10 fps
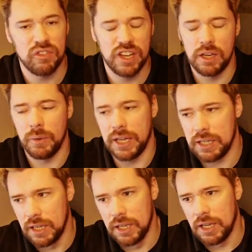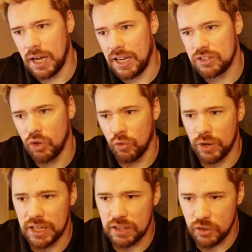anyway. Uh, it's not
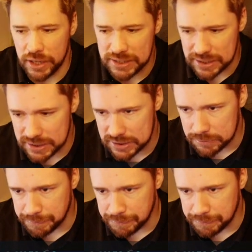really the greatest.